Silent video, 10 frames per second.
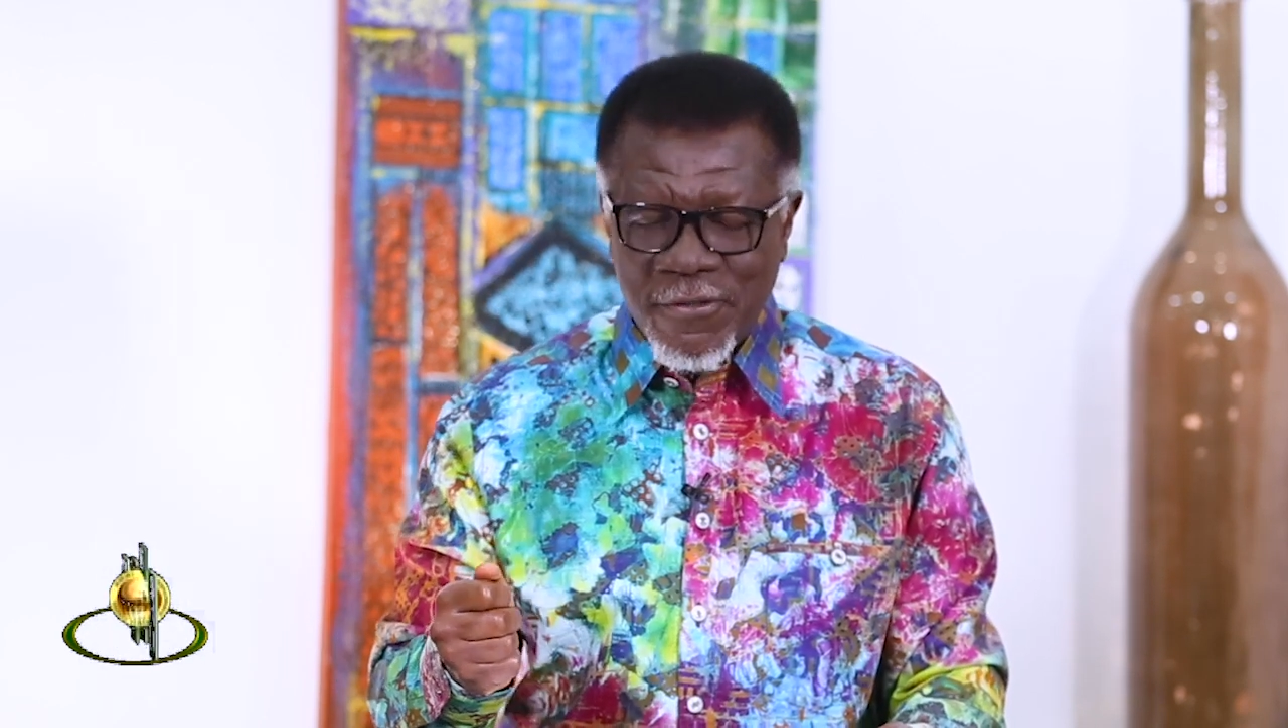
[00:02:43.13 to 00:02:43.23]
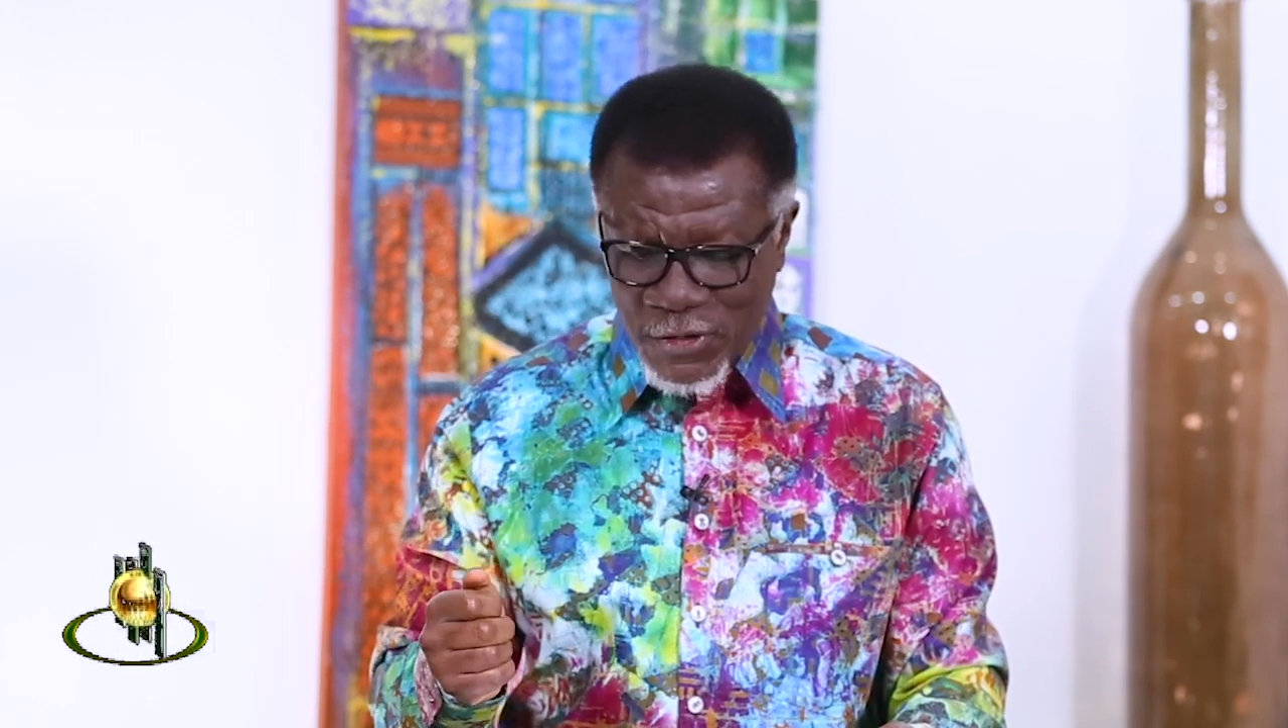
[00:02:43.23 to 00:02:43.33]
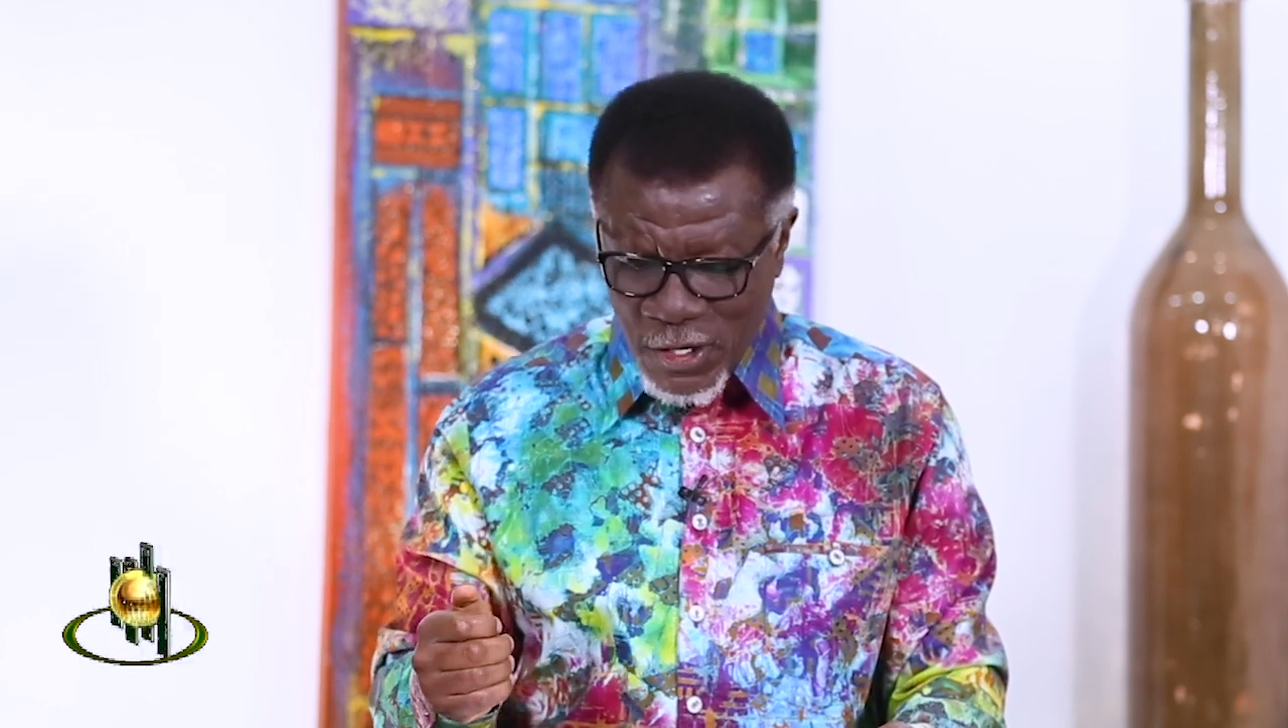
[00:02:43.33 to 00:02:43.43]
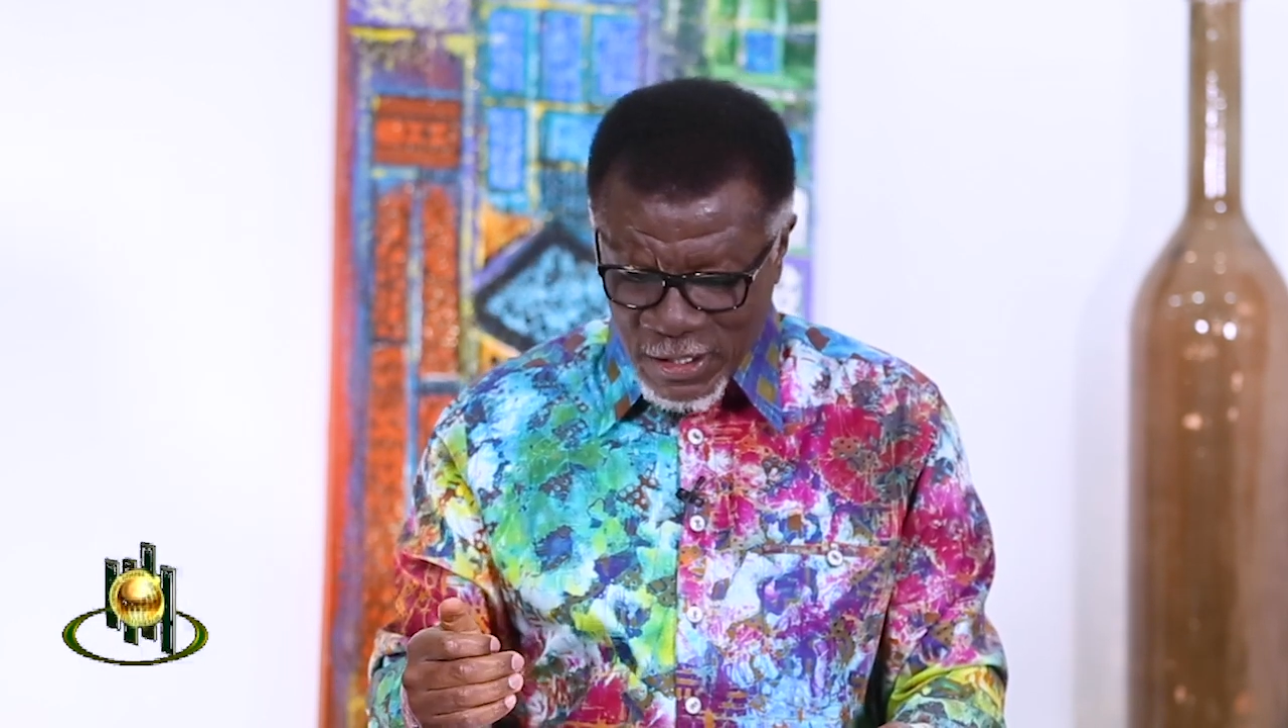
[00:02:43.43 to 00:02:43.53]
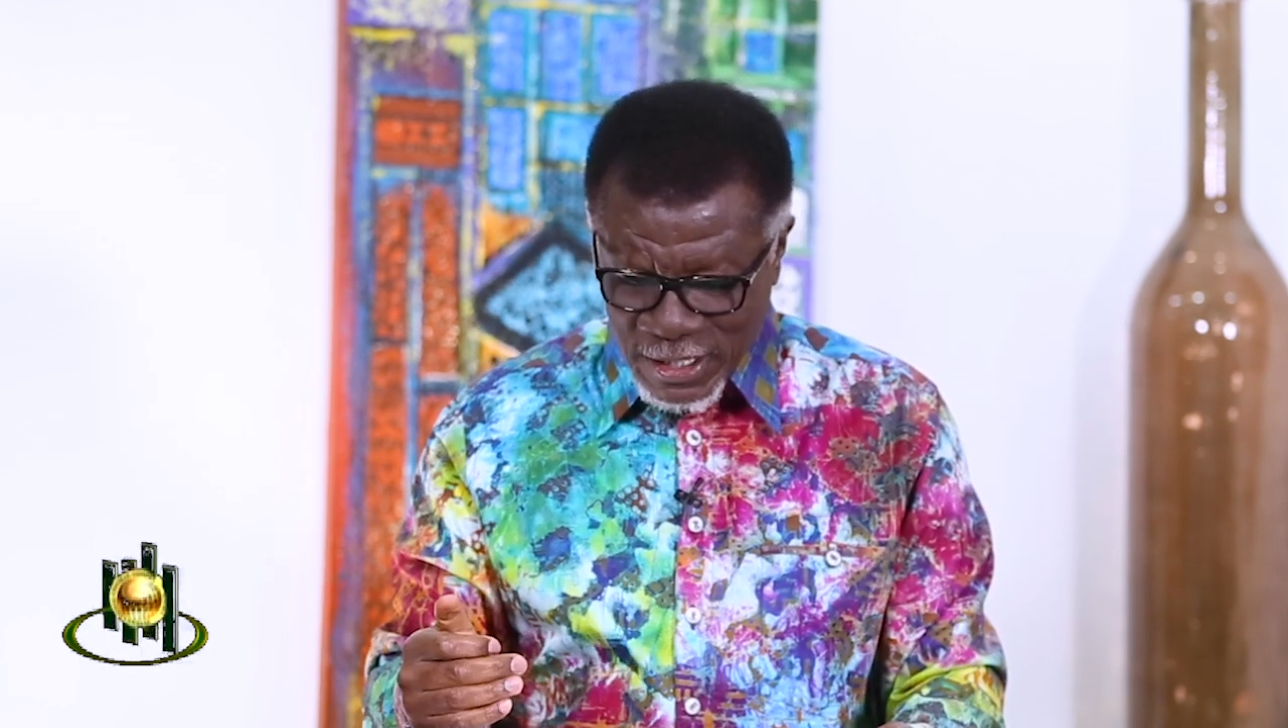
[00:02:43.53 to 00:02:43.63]
of
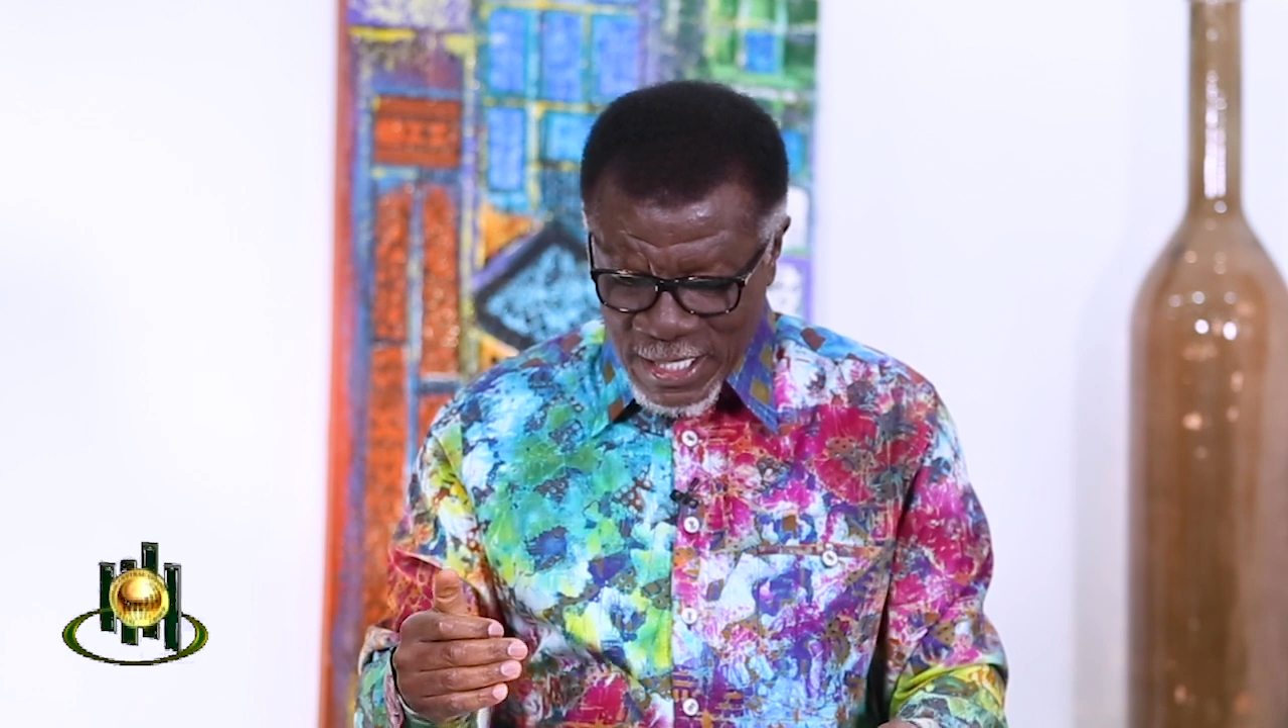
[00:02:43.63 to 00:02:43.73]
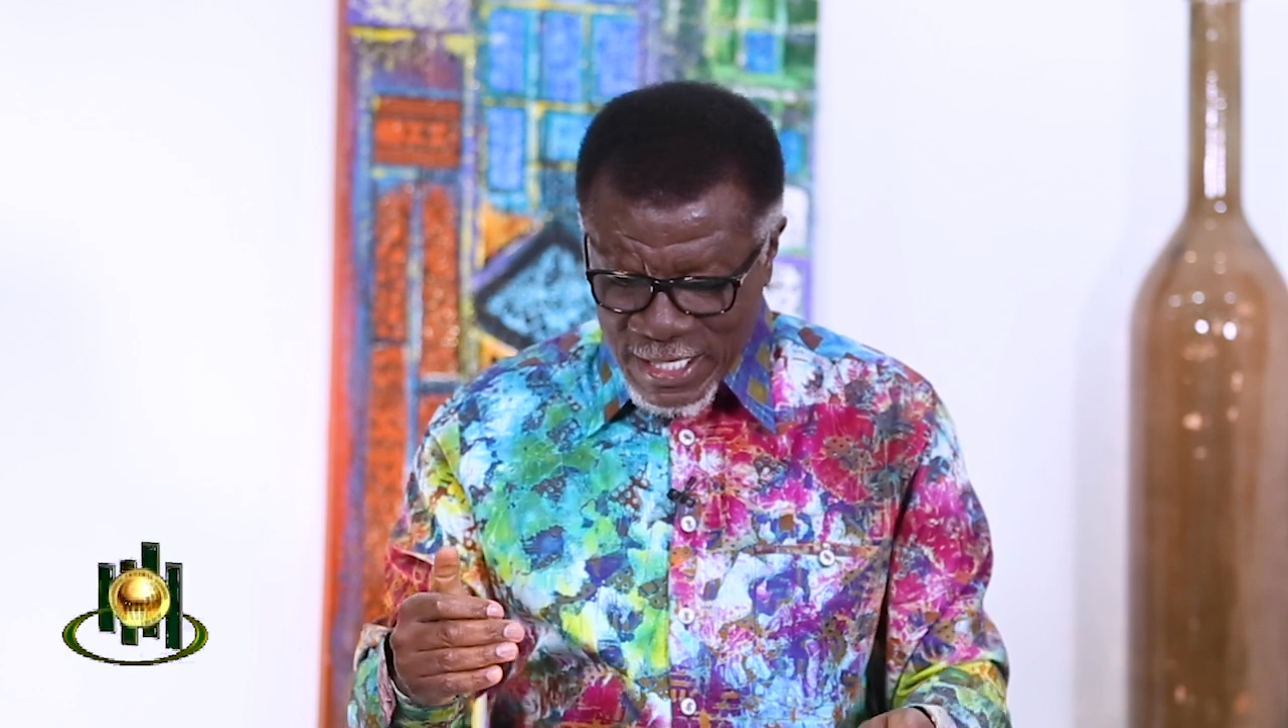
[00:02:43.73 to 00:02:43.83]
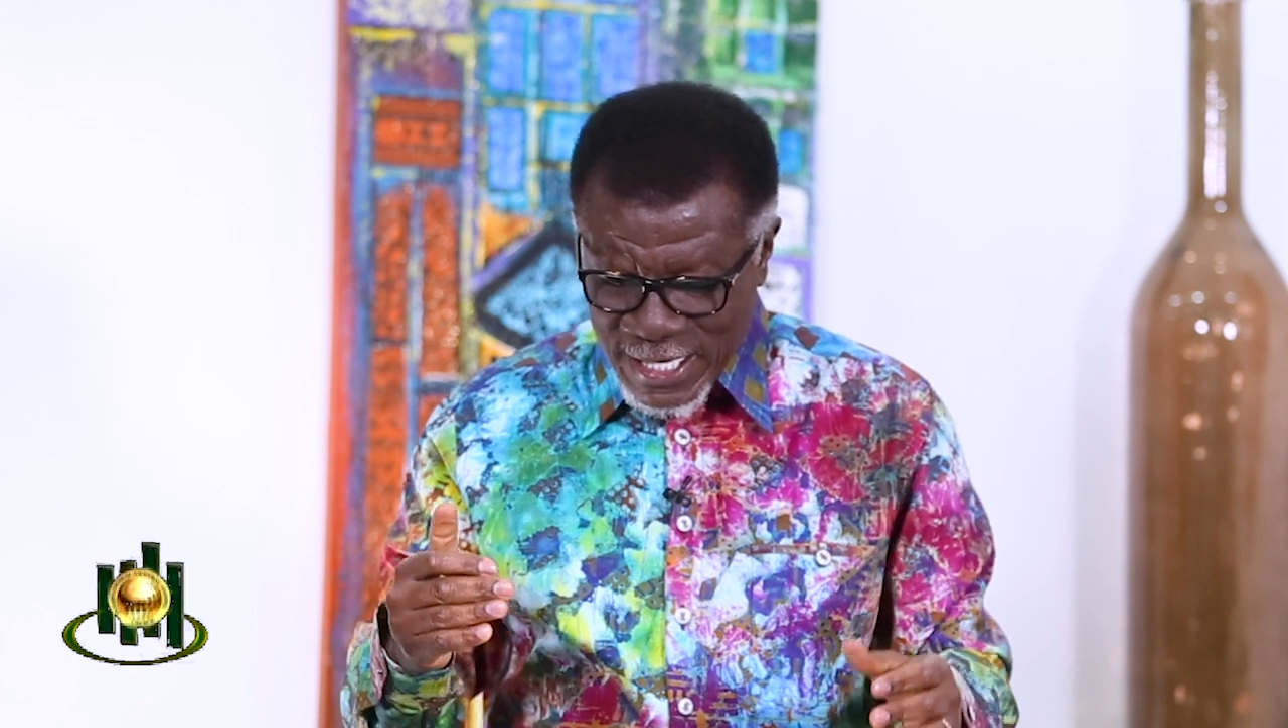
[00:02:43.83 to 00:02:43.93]
God.